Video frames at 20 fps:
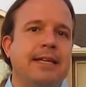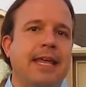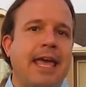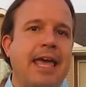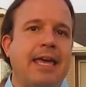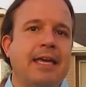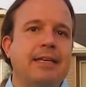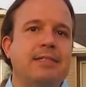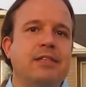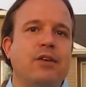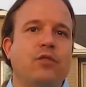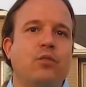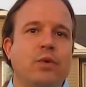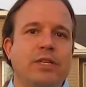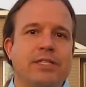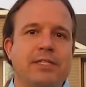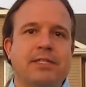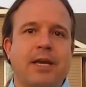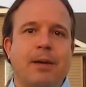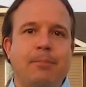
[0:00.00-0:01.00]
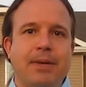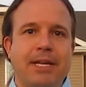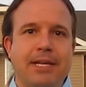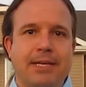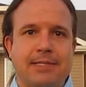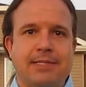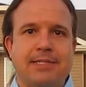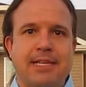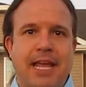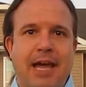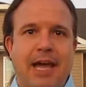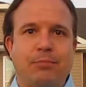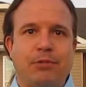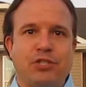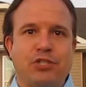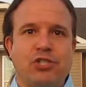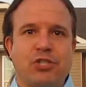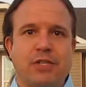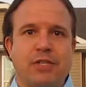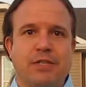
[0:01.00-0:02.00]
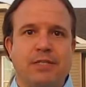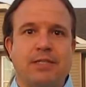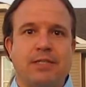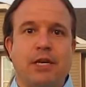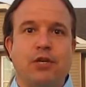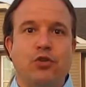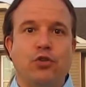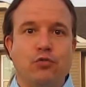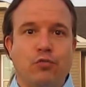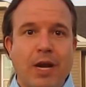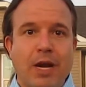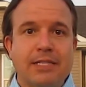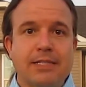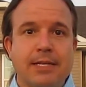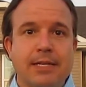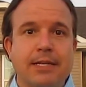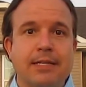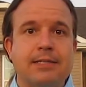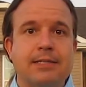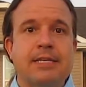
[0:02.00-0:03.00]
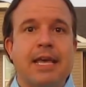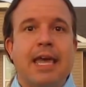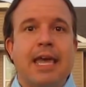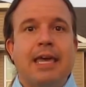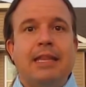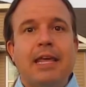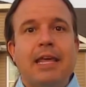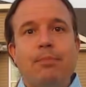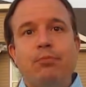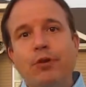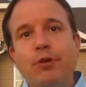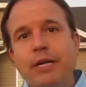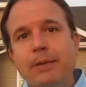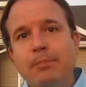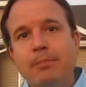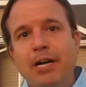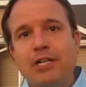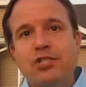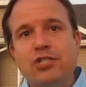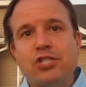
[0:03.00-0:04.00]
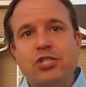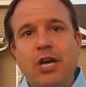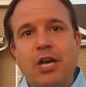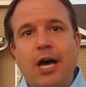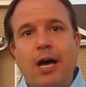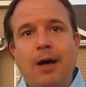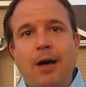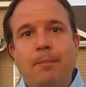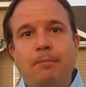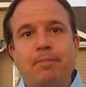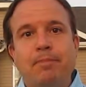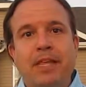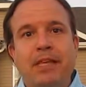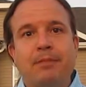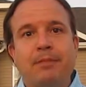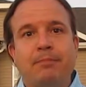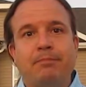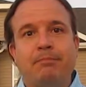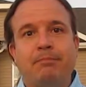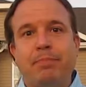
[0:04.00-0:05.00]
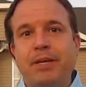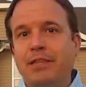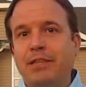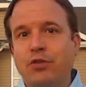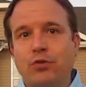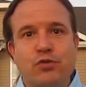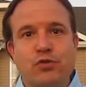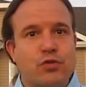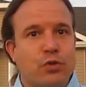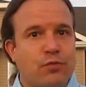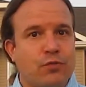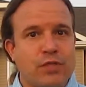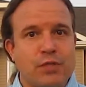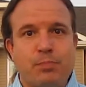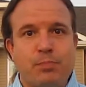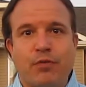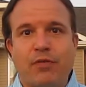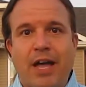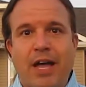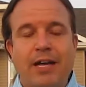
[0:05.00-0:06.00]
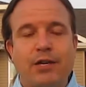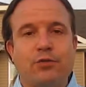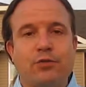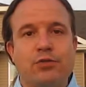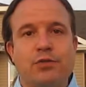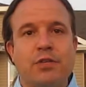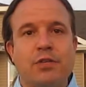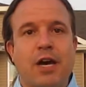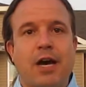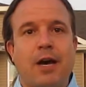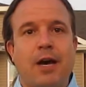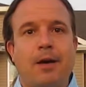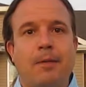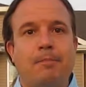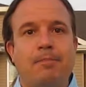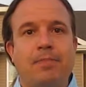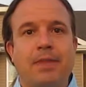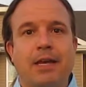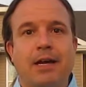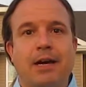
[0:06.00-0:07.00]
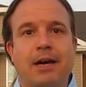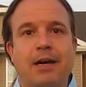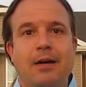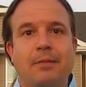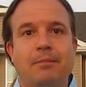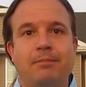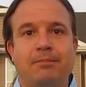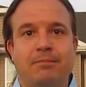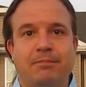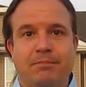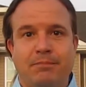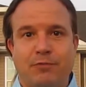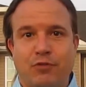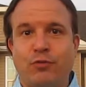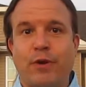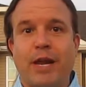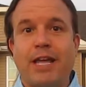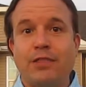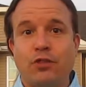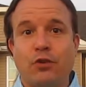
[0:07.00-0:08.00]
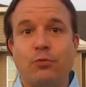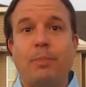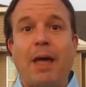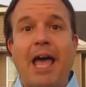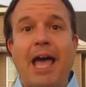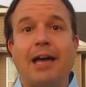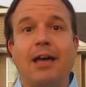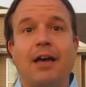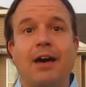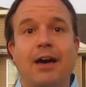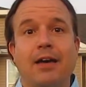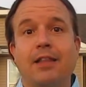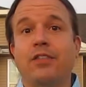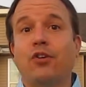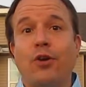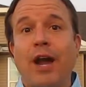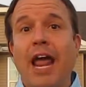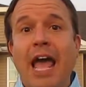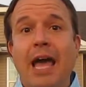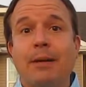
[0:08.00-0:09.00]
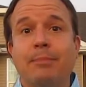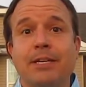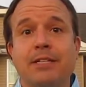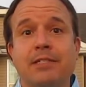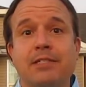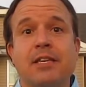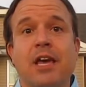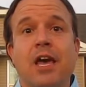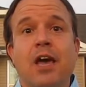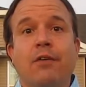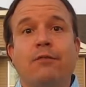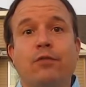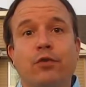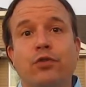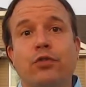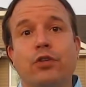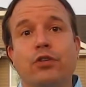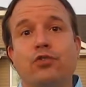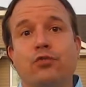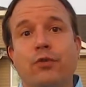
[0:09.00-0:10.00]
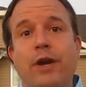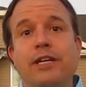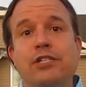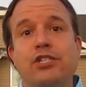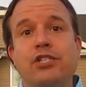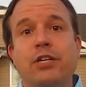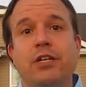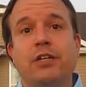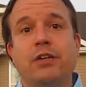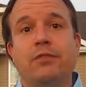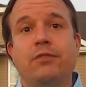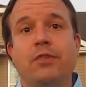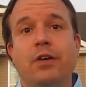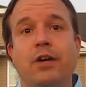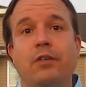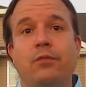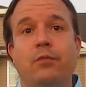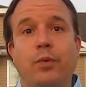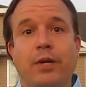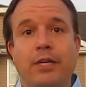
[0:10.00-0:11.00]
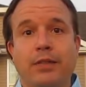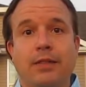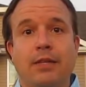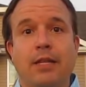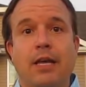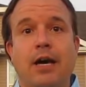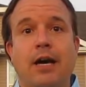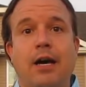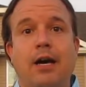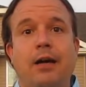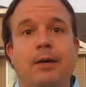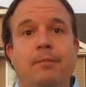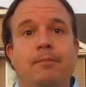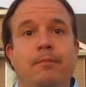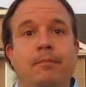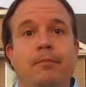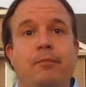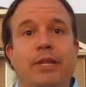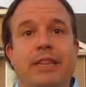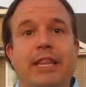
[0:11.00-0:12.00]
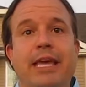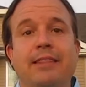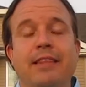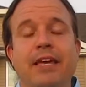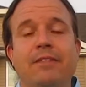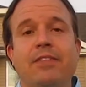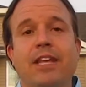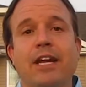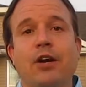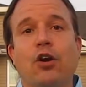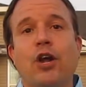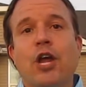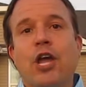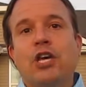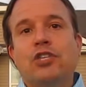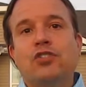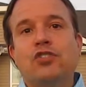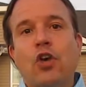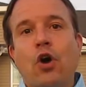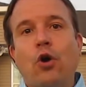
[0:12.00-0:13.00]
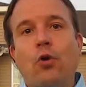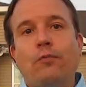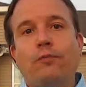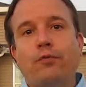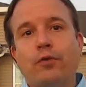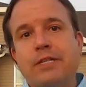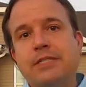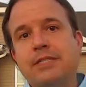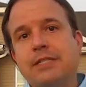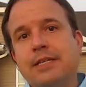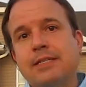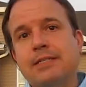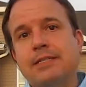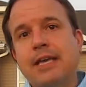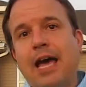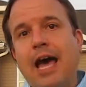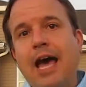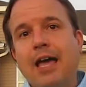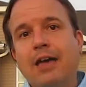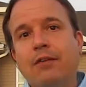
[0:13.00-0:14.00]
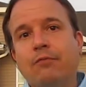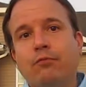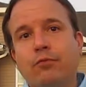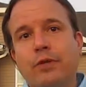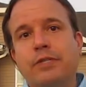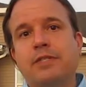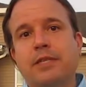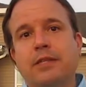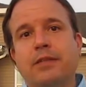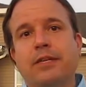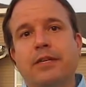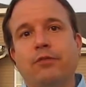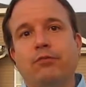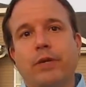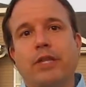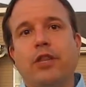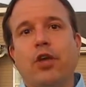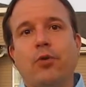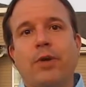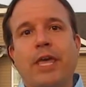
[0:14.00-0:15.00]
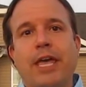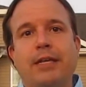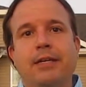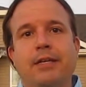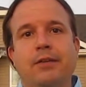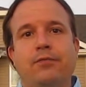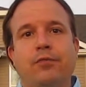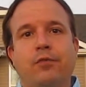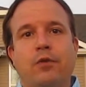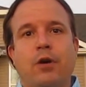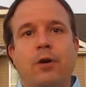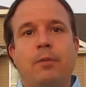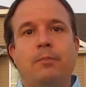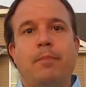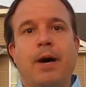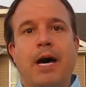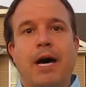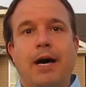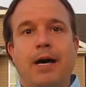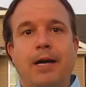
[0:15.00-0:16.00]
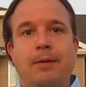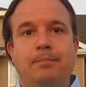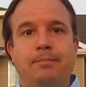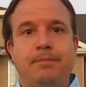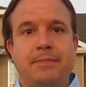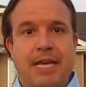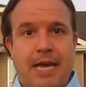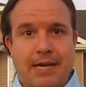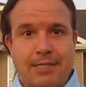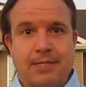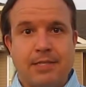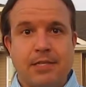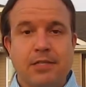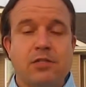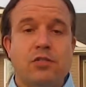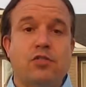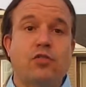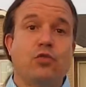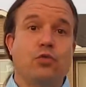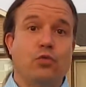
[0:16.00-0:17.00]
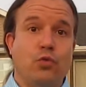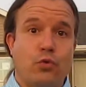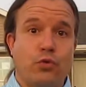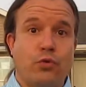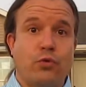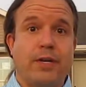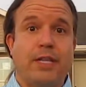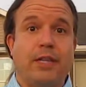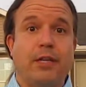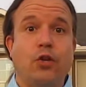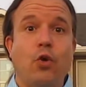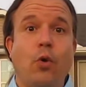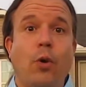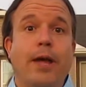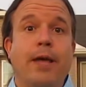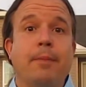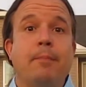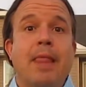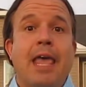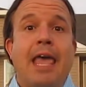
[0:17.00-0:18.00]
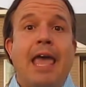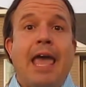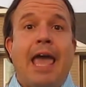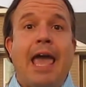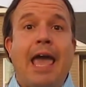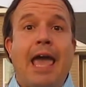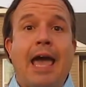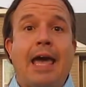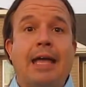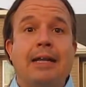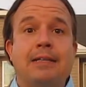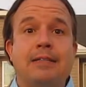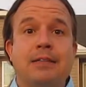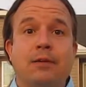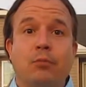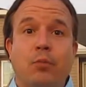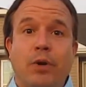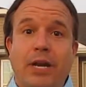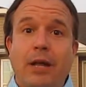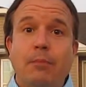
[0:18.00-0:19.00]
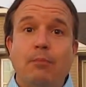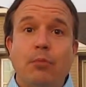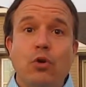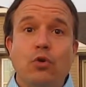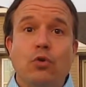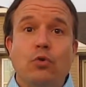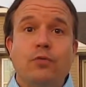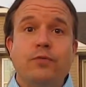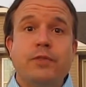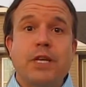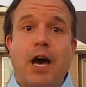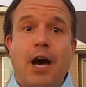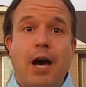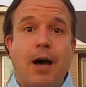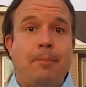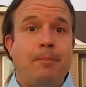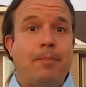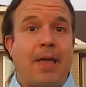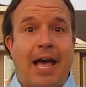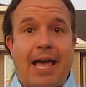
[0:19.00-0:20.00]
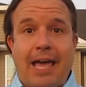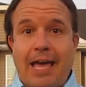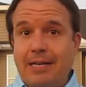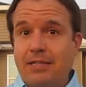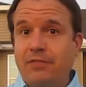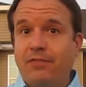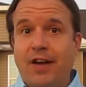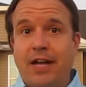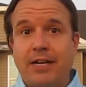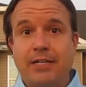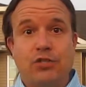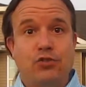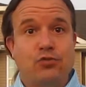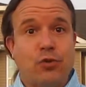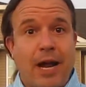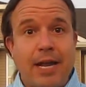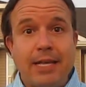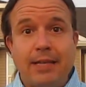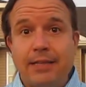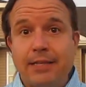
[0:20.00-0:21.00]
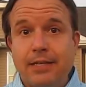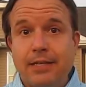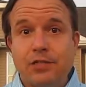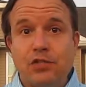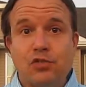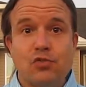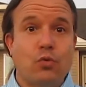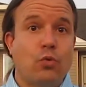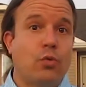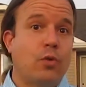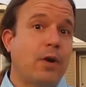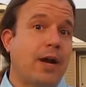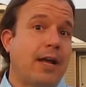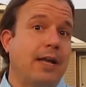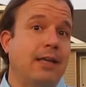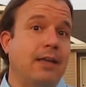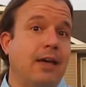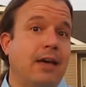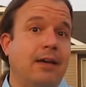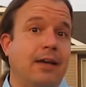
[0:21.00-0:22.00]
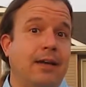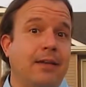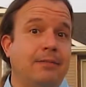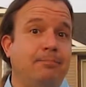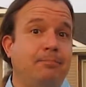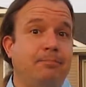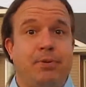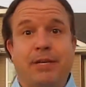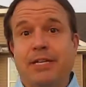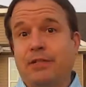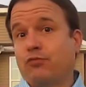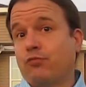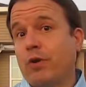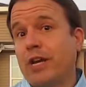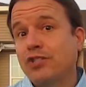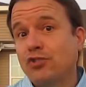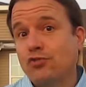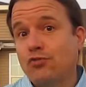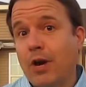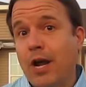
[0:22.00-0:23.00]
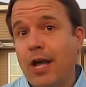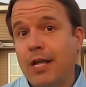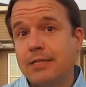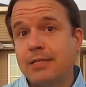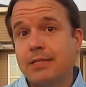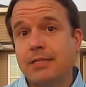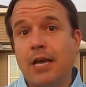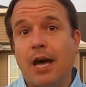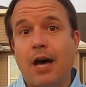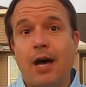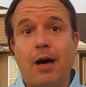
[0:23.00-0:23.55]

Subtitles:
days of when somebody establishes a new residence, they pretty much pick their service providers, create their habits for the duration of when they live there. So, for instance, I recently relocated from Texas to Northern Illinois, and when I moved, I had to find a dry cleaning store. I picked restaurants,